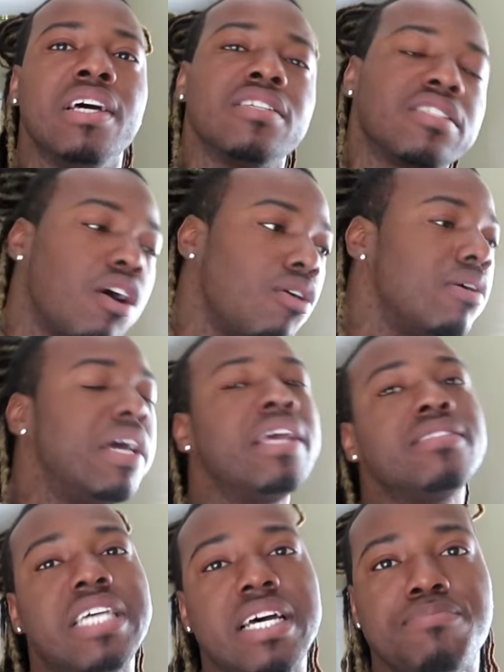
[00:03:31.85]
So
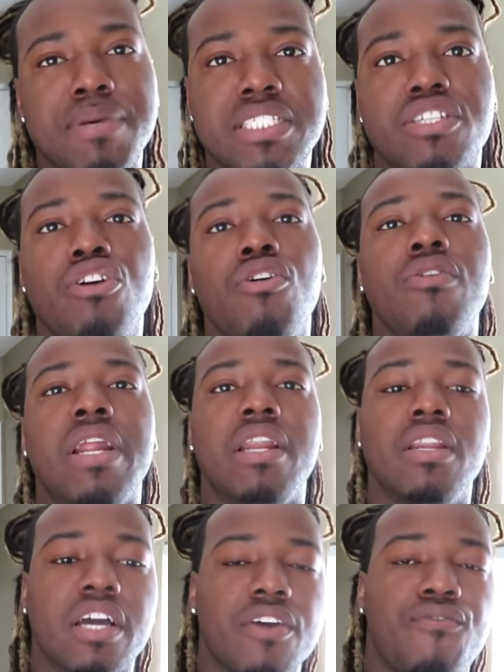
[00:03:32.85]
just be tuned and
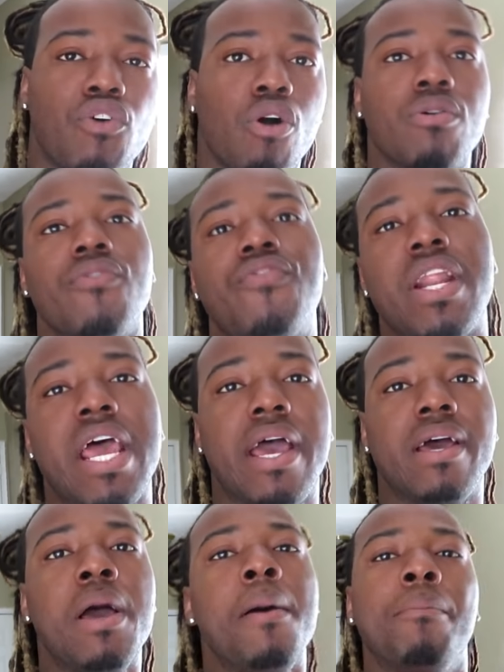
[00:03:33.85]
looking forward for that.